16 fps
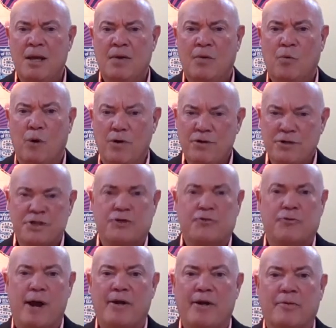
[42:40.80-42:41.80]
we're just
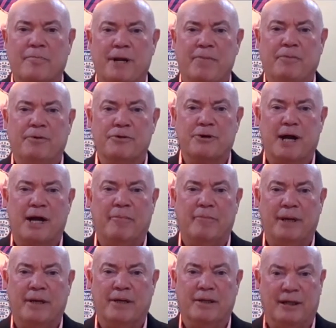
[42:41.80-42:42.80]
regular people trying to
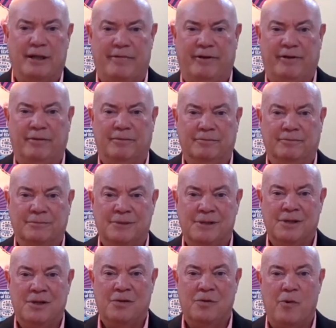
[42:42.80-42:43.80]
make a living.
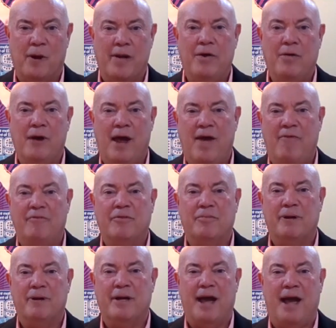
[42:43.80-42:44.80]
We don't have the
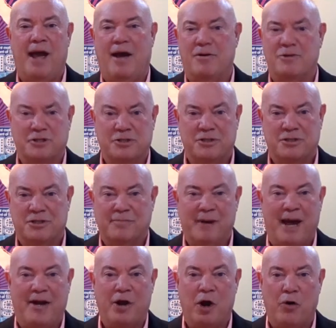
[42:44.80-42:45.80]
big house
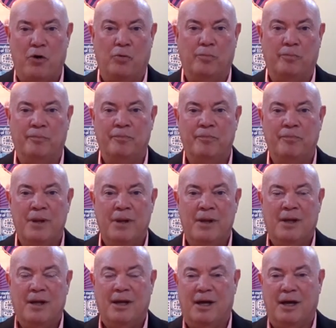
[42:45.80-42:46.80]
back home.
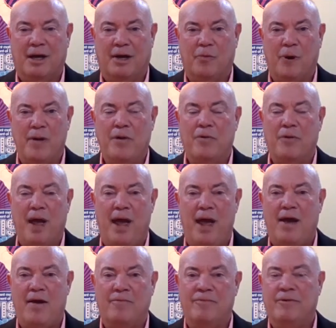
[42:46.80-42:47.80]
Uh, we don't
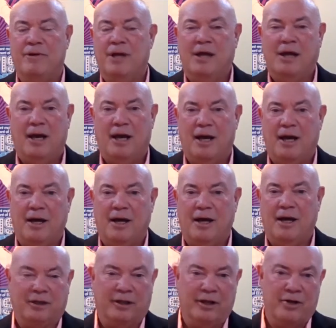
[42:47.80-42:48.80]
have uh,
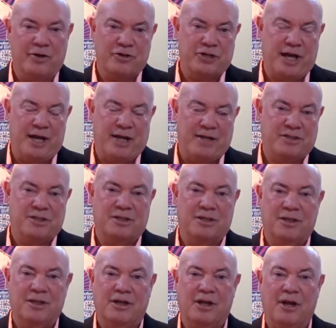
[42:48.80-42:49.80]
the Lear jets.
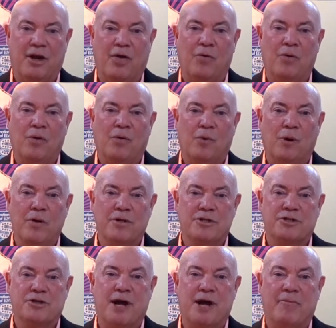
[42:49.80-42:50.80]
You know, we're
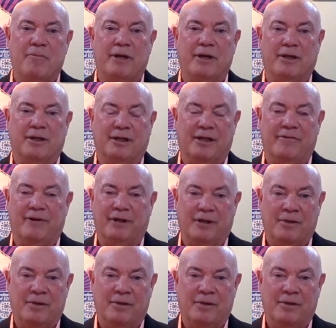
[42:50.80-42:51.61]
just trying to make a living.